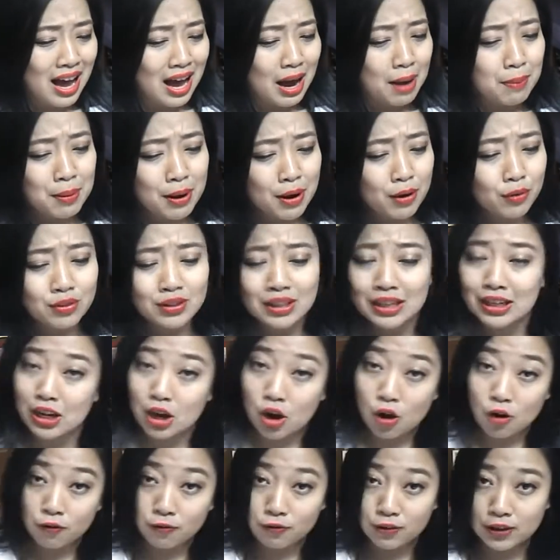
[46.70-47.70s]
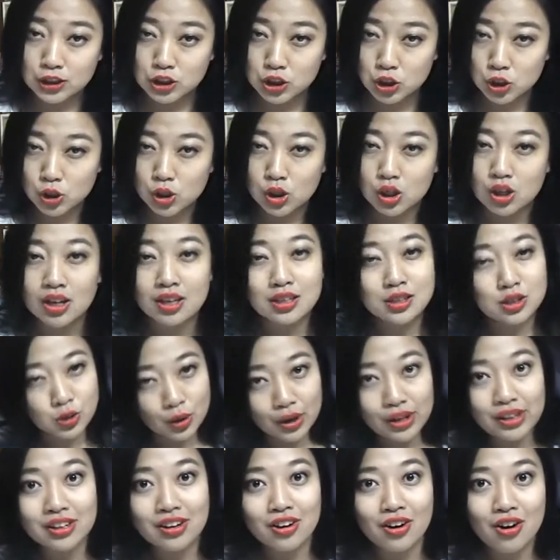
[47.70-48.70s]
official
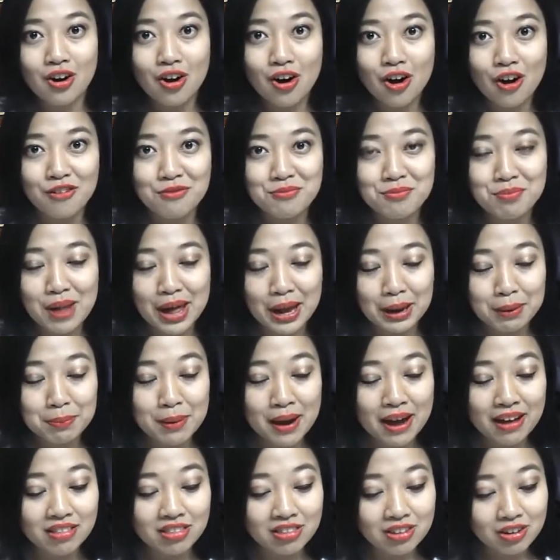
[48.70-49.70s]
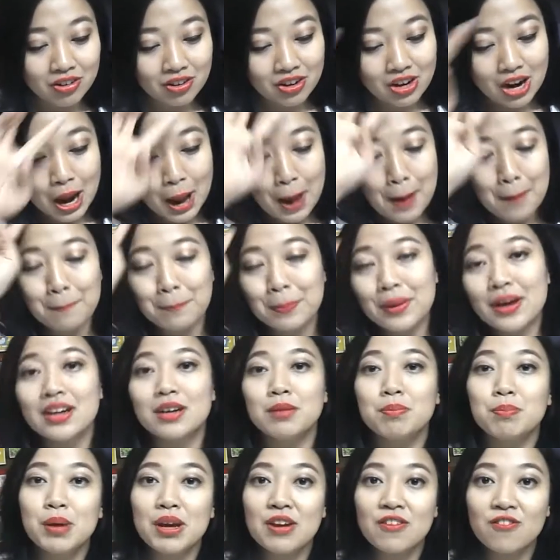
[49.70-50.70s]
trailer of Black Panther.
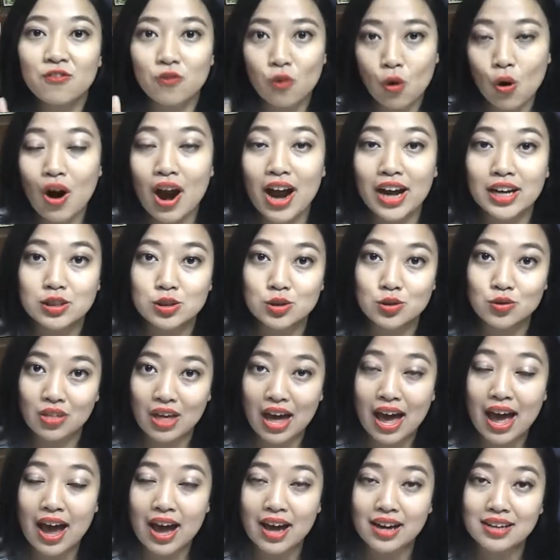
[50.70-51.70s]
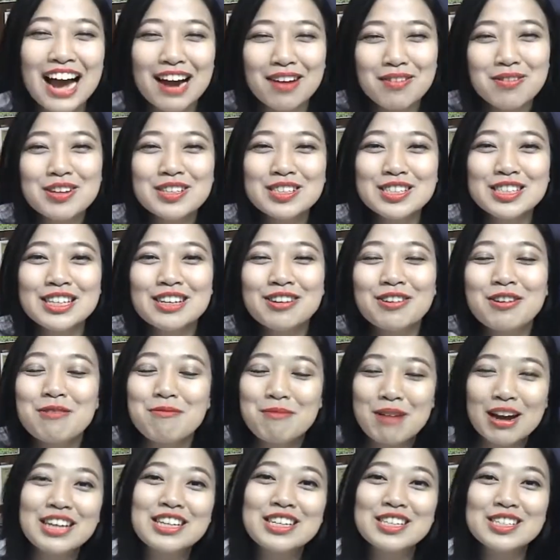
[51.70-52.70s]
But before I do that, I want to
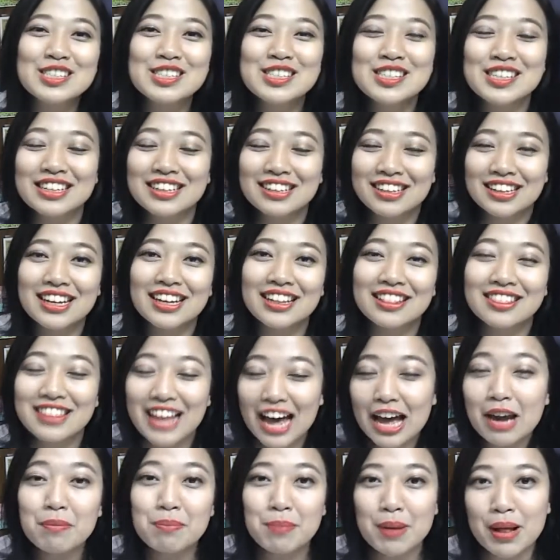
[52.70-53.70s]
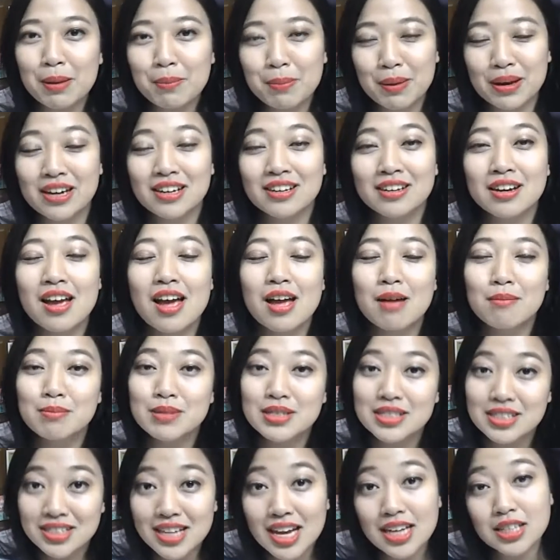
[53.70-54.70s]
remind you to click that bell button
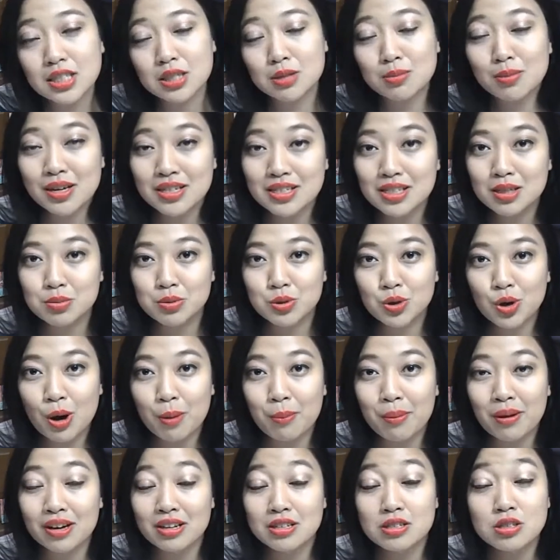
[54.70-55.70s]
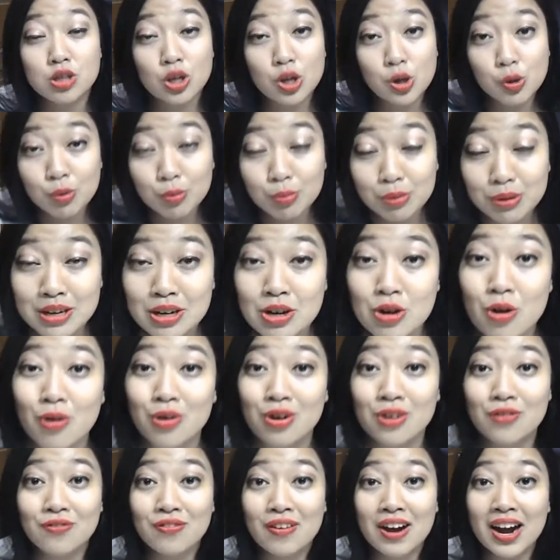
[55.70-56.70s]
besides my subscribe button so you'll be
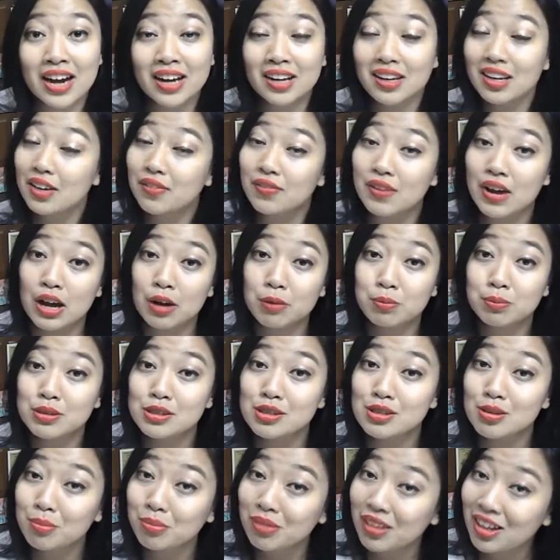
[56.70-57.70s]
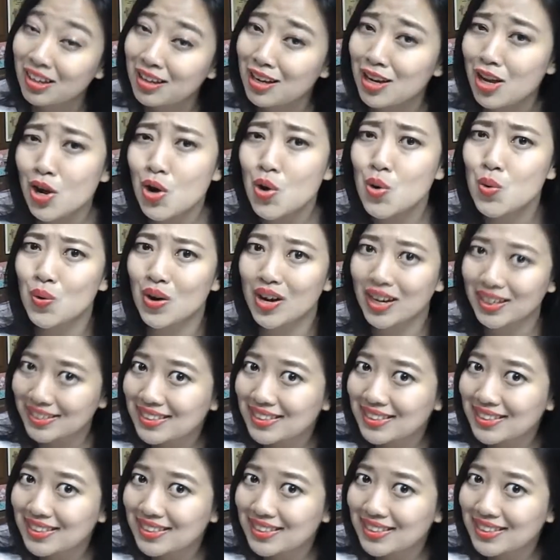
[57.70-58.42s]
notified if I upload something new.